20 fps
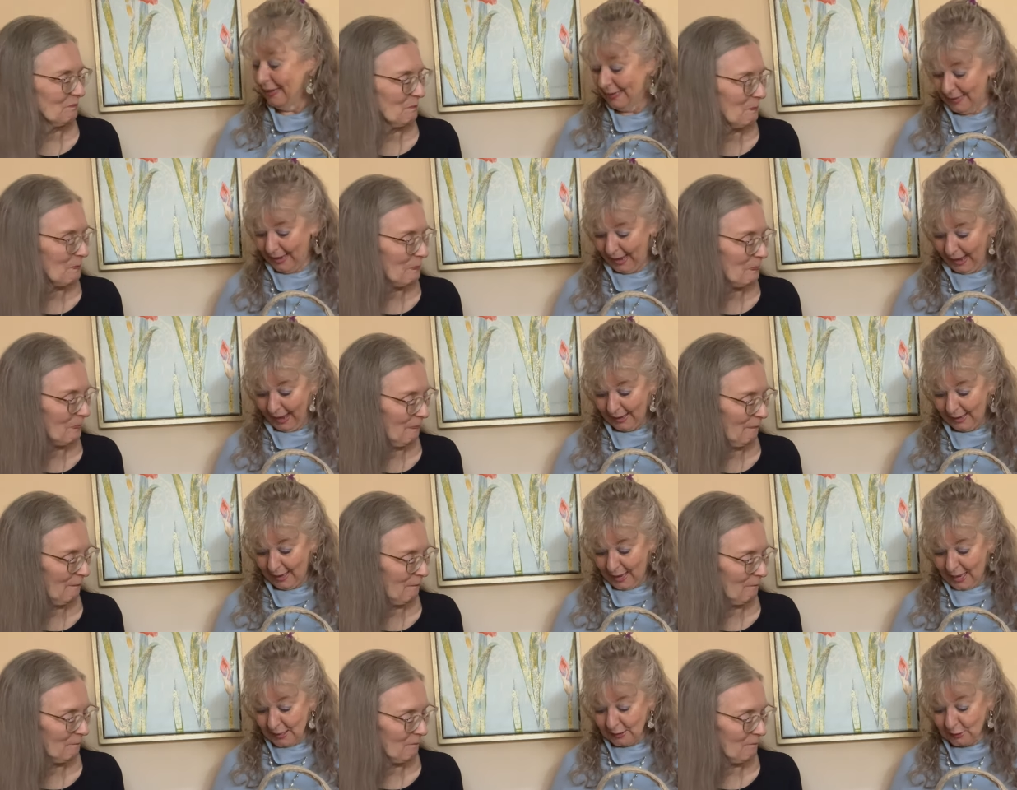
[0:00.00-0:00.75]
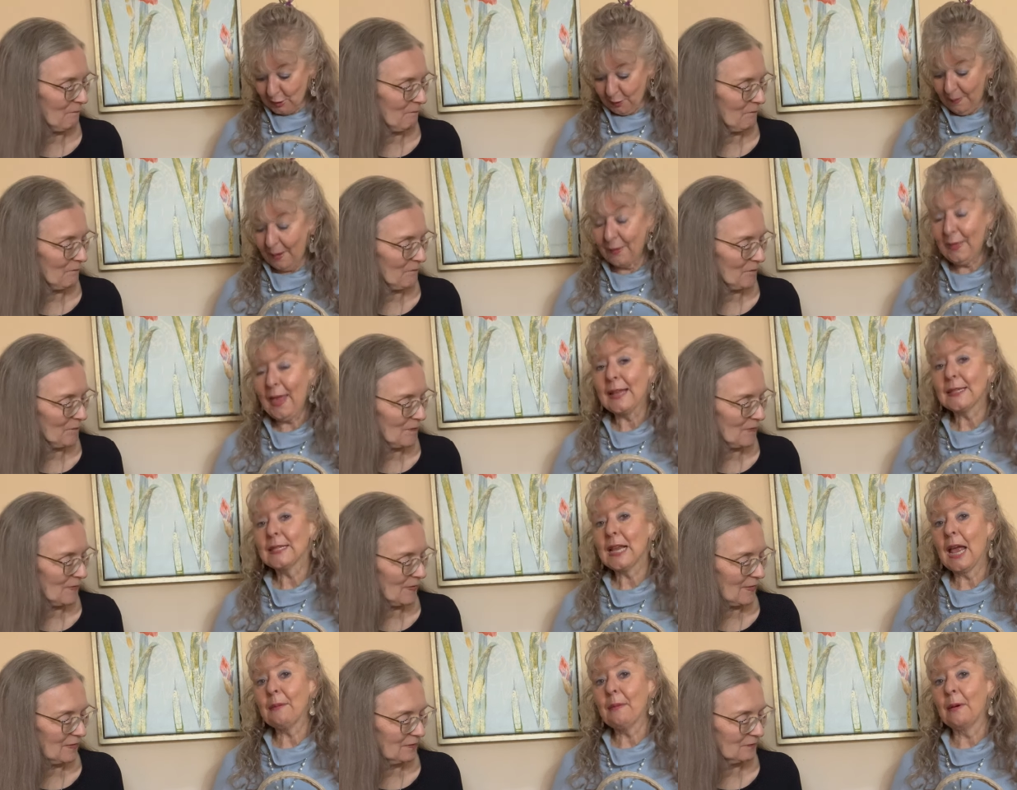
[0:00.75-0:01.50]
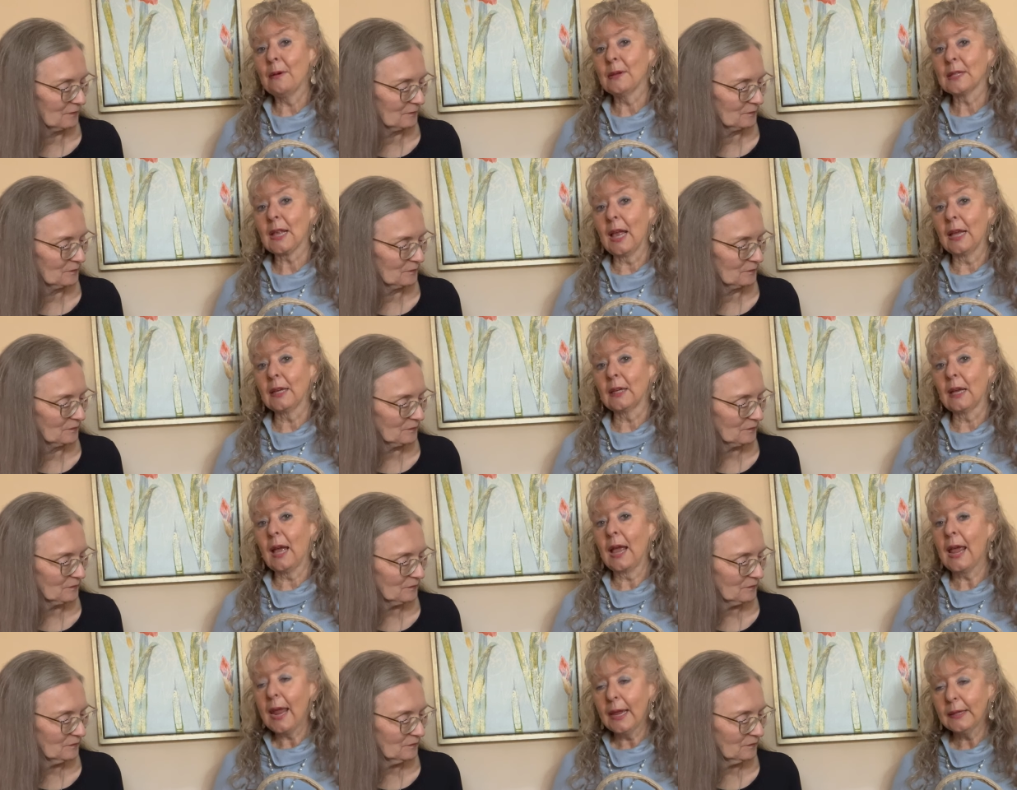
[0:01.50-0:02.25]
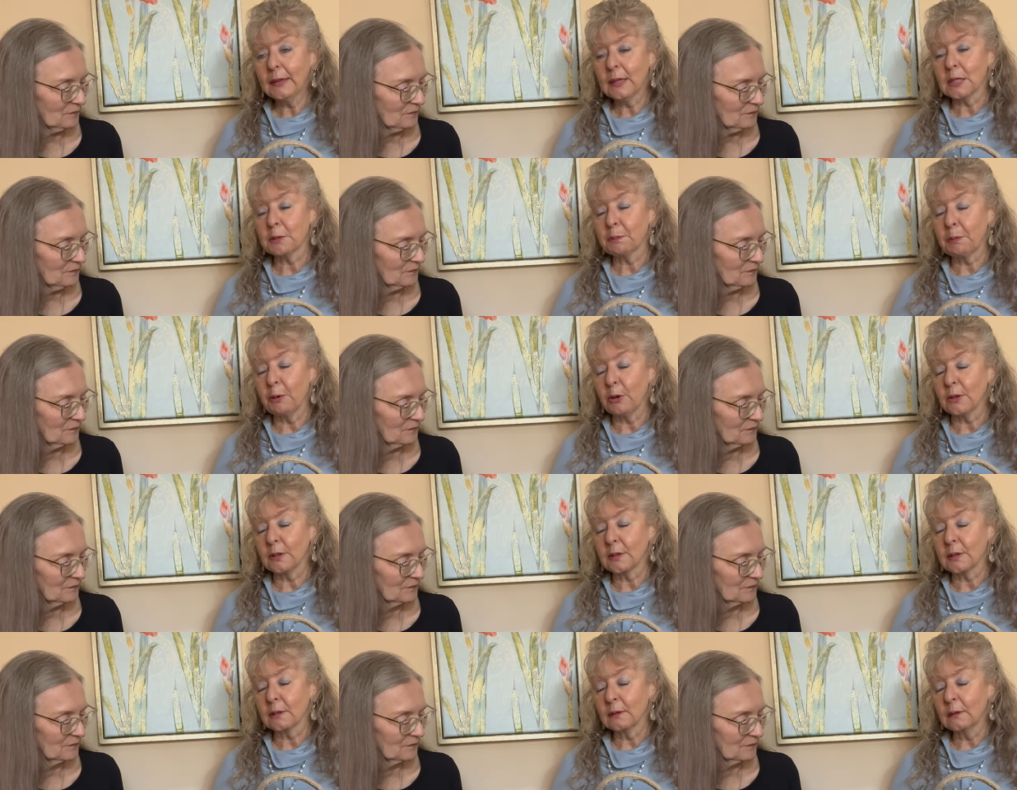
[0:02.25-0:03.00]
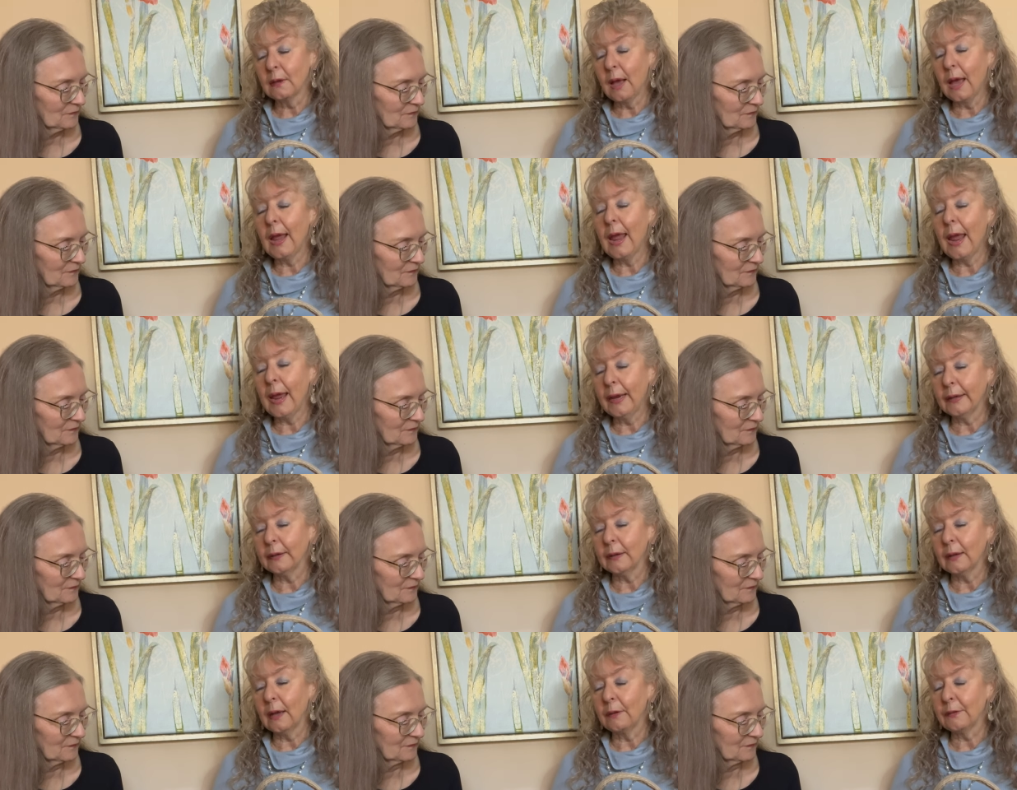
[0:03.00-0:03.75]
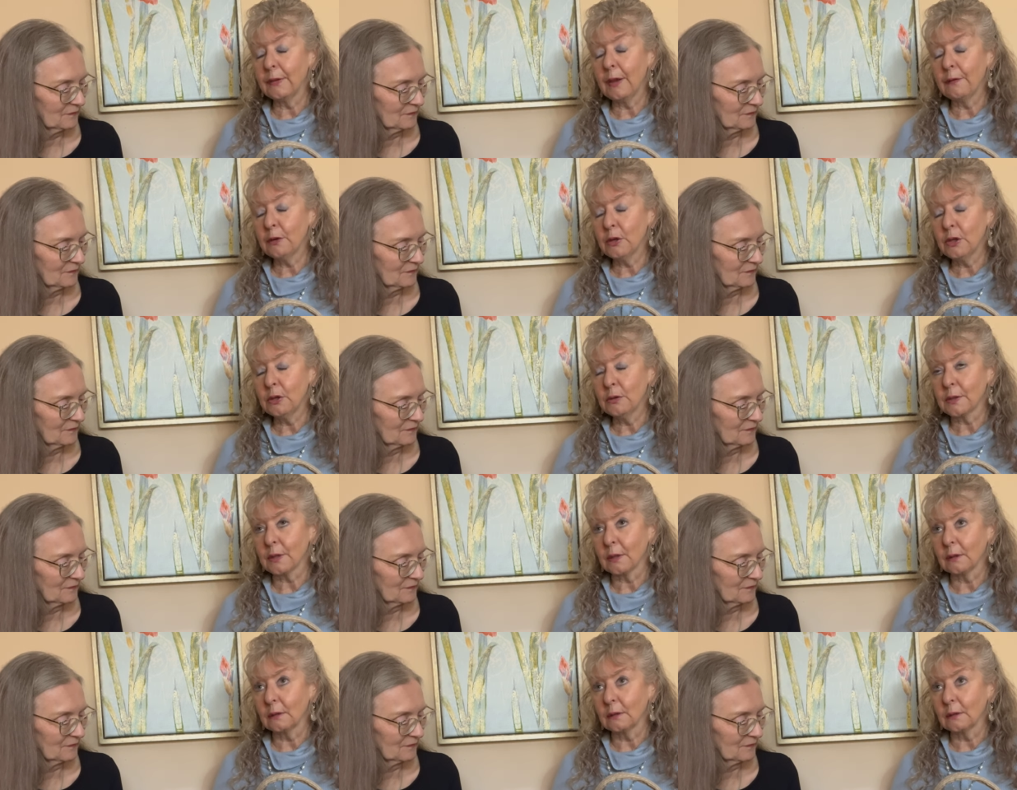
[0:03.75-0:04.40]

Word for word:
Speaker 1: yeah. So by that time I was like, I hate this purse. I hate it. I'll never use it.